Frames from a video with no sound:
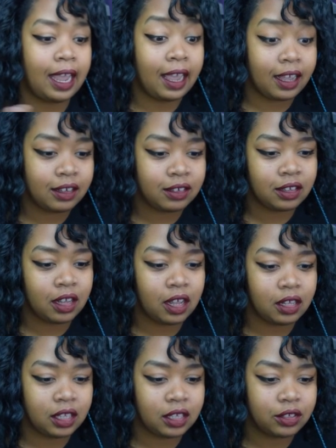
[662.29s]
and
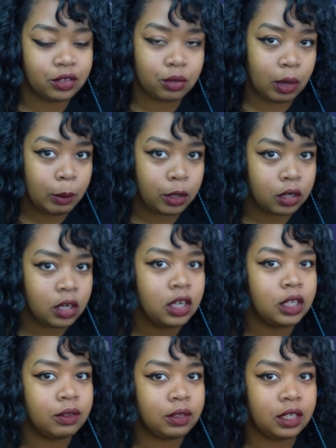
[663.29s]
like a scrubber
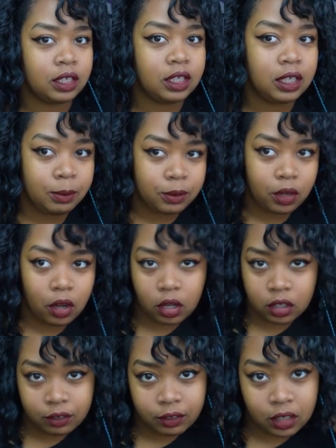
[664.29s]
so that it keeps
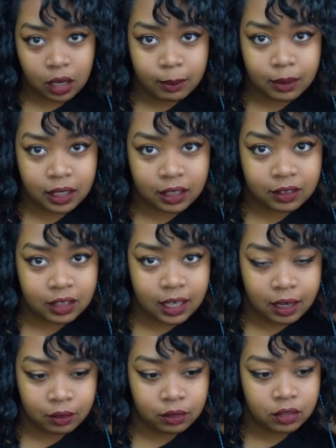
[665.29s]
all of the carbon dioxide
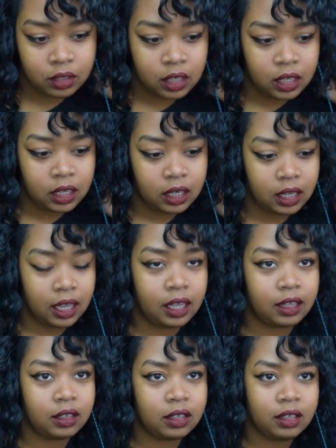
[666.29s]
out
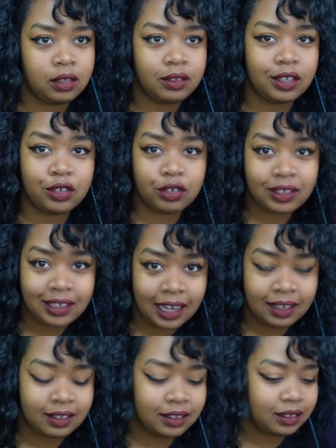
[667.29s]
and the dangerous
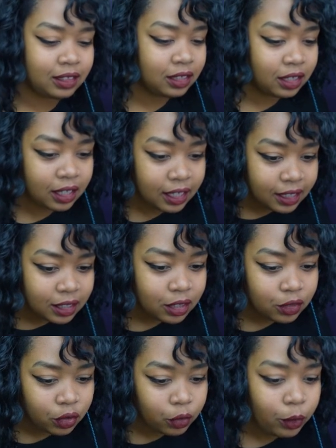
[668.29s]
gases. It gets
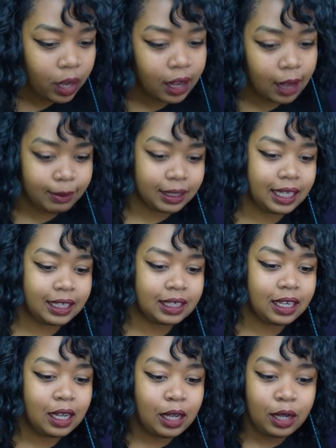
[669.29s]
so
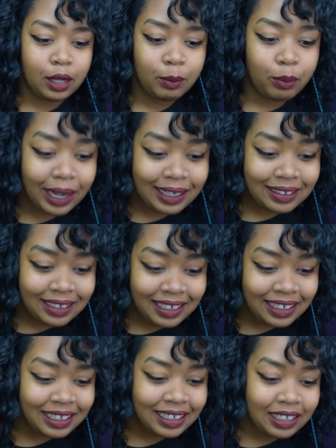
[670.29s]
complicated, but
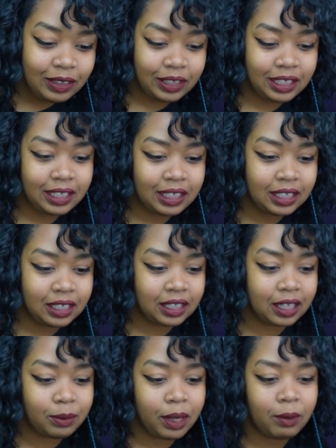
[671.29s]

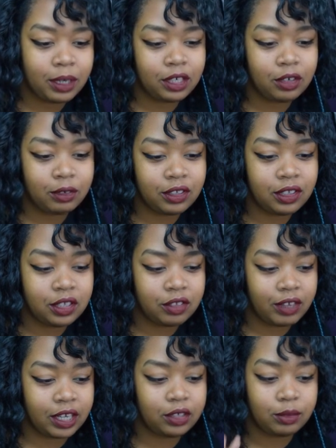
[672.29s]
that's why I want to go into this
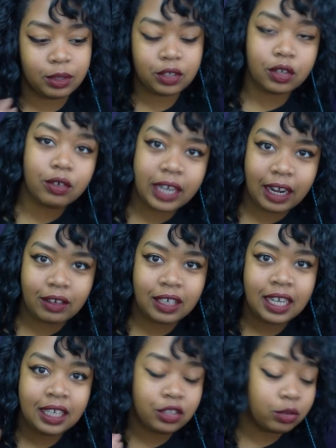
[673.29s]
vacuum. It's low down,
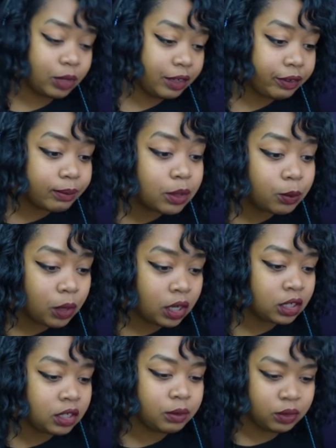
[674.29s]
it's away from the
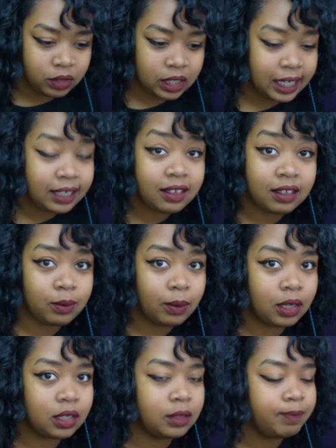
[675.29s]
water, it won't connect to the
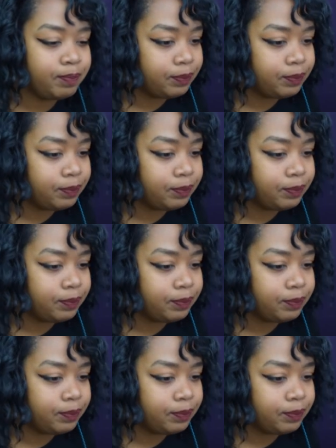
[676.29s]
water,